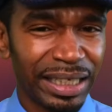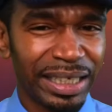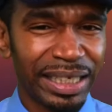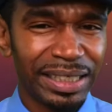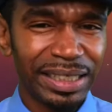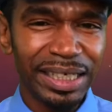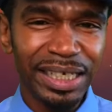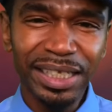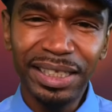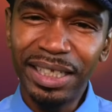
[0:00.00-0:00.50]

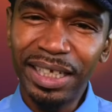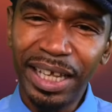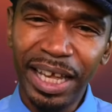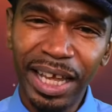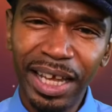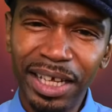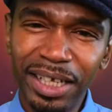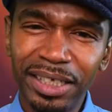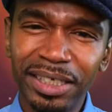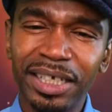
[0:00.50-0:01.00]
Isn't it the
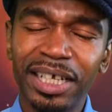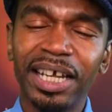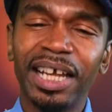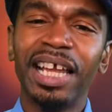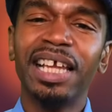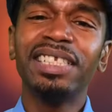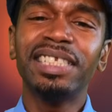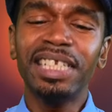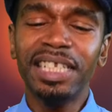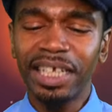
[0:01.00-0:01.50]
king?
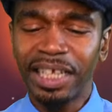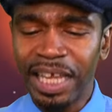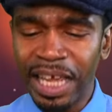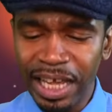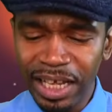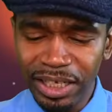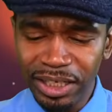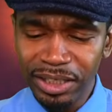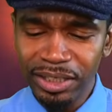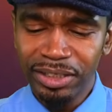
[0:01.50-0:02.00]
Isn't the
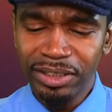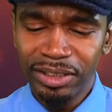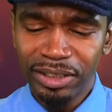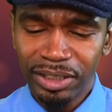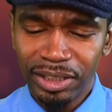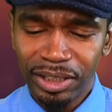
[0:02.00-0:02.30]
king